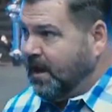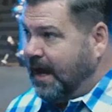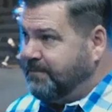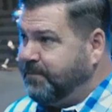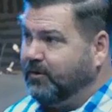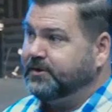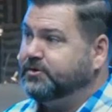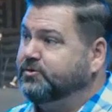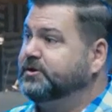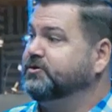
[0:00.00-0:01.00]
I pull
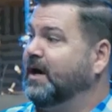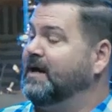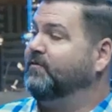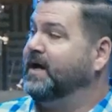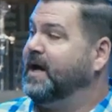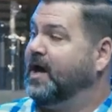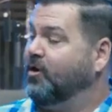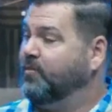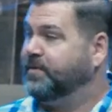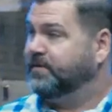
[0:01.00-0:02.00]
into a driveway, I
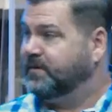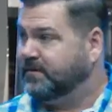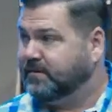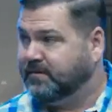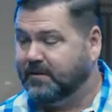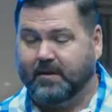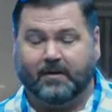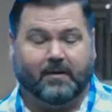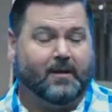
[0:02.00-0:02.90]
open the, uh,